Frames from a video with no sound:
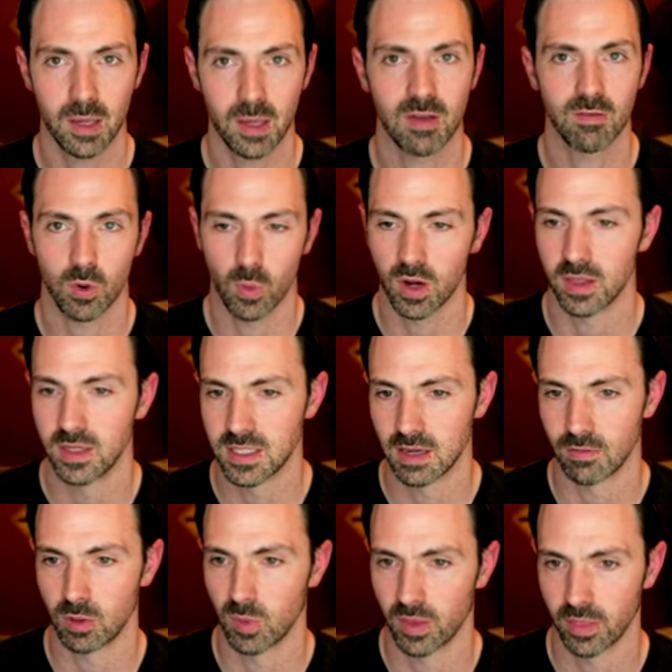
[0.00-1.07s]
every one of these every
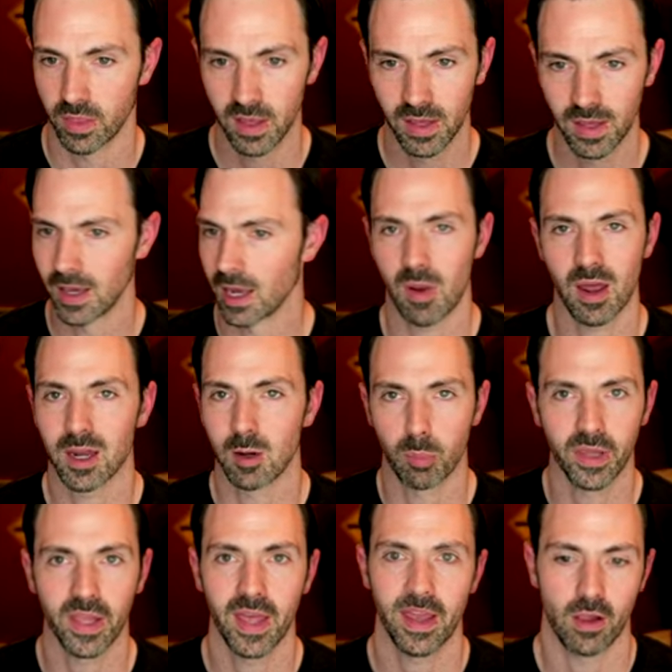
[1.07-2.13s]
month. And I'm not going to
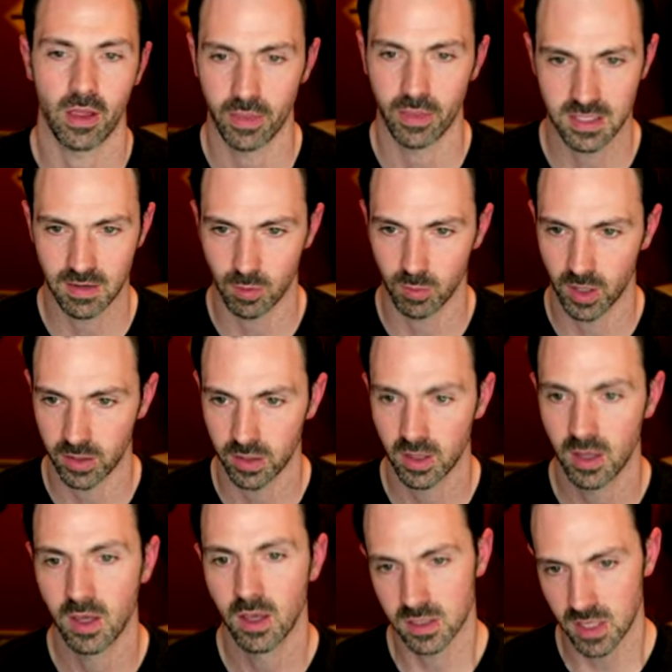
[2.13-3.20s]
play all of these every month.
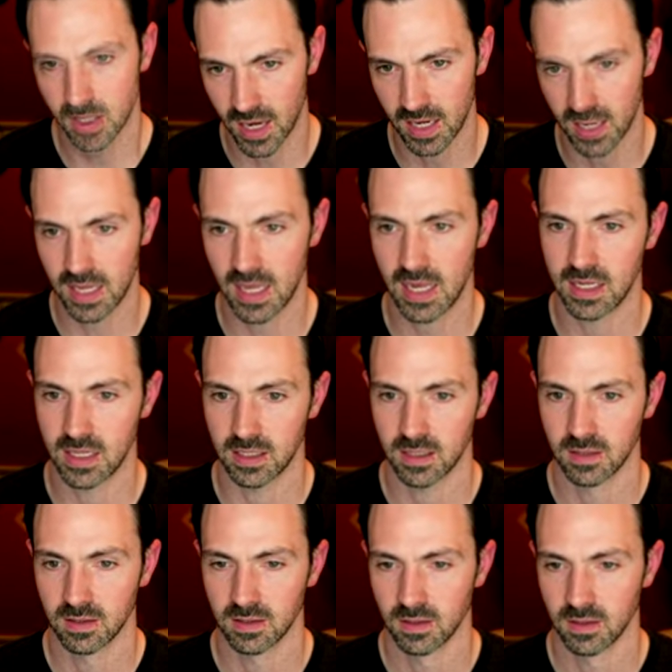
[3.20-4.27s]
So I got to get it.
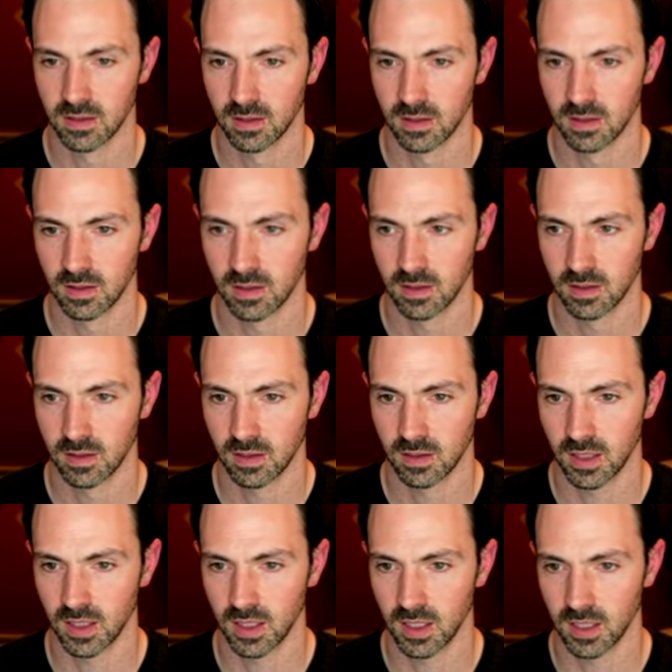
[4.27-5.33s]

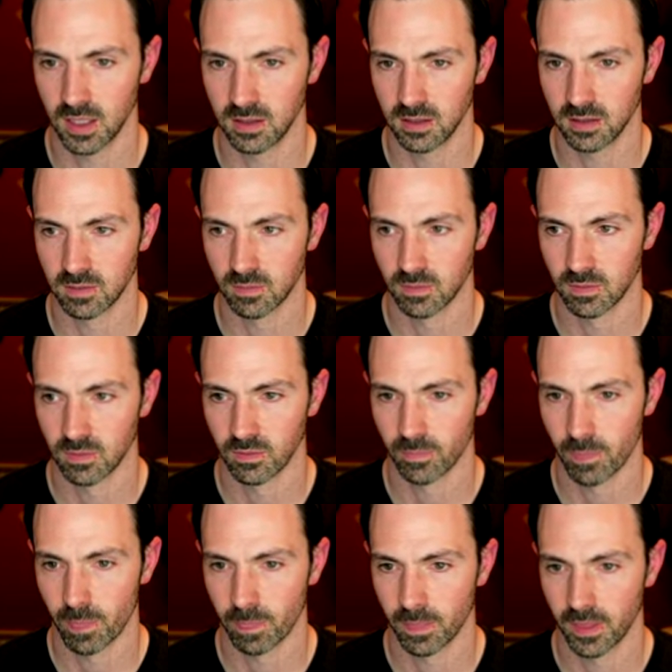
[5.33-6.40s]
And then,
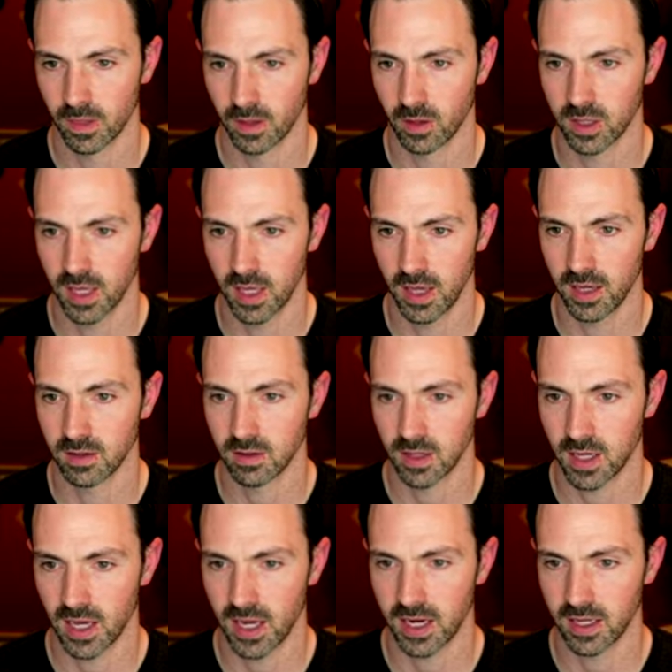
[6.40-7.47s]
okay,
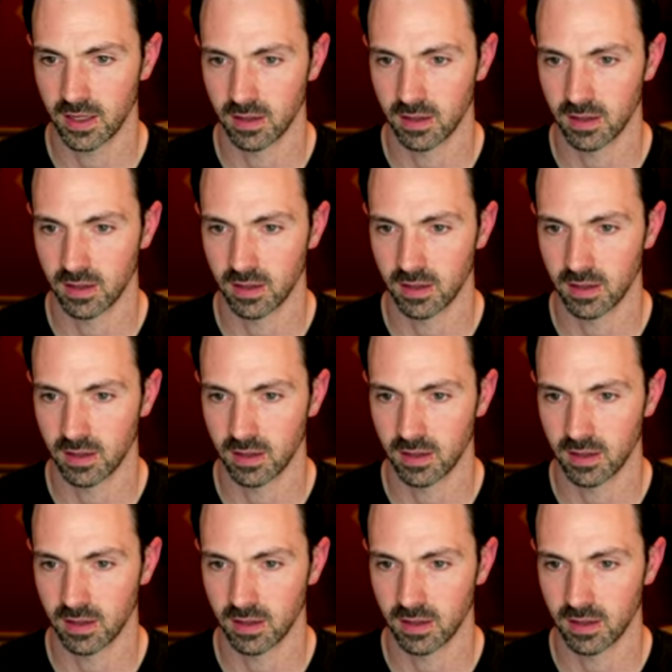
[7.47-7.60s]
got it.